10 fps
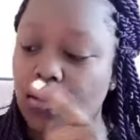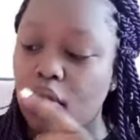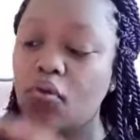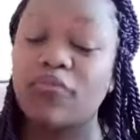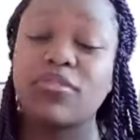
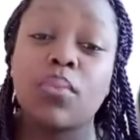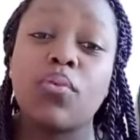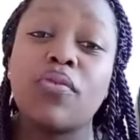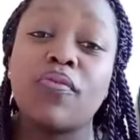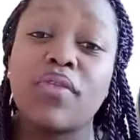
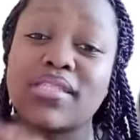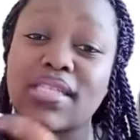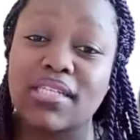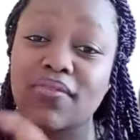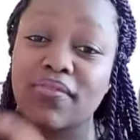comfortable
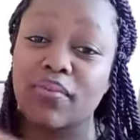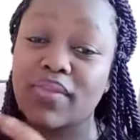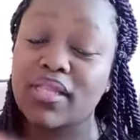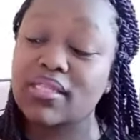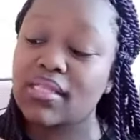starting from
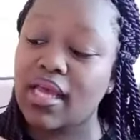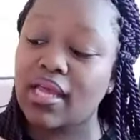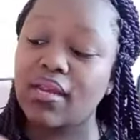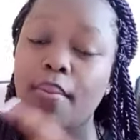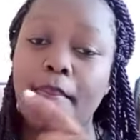this end,